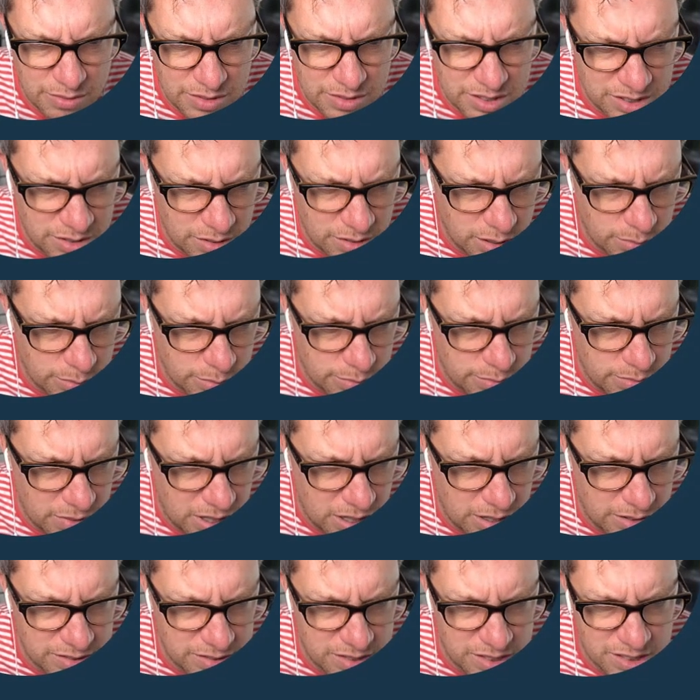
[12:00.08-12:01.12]
time.
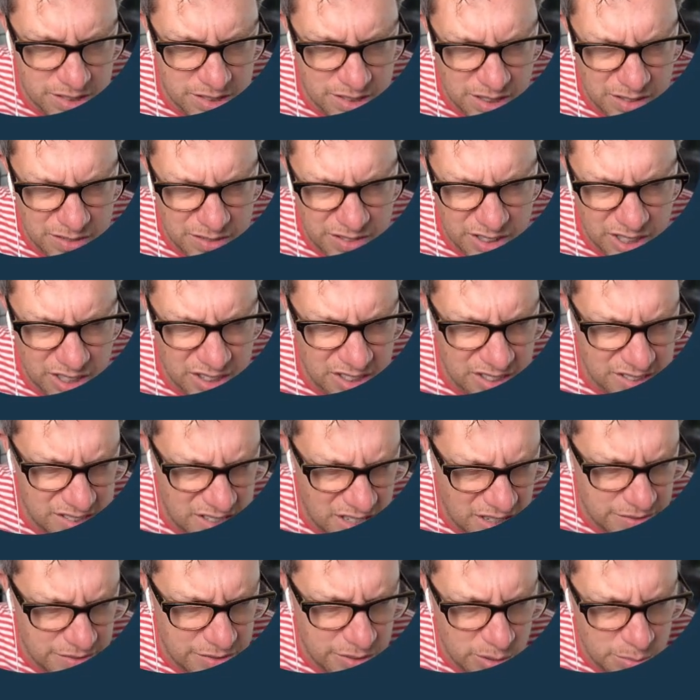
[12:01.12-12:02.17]
How's this going to figure this
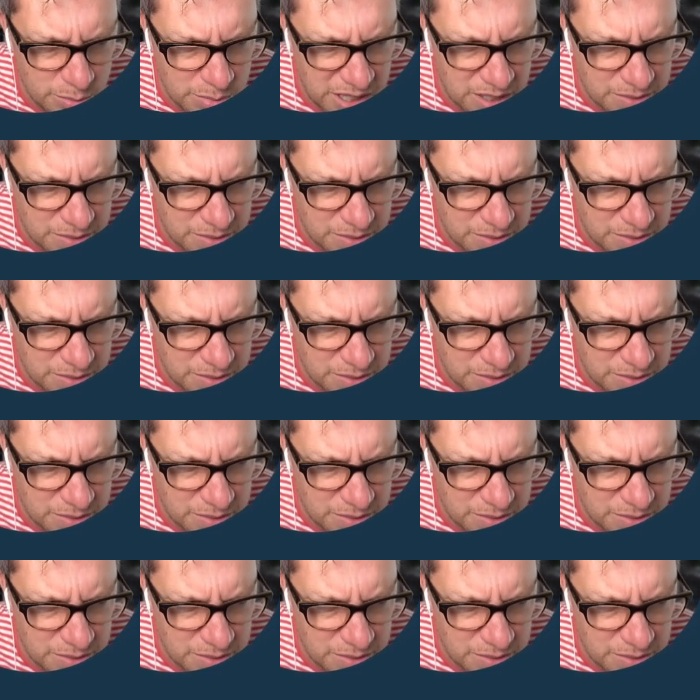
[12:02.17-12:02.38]
out for me?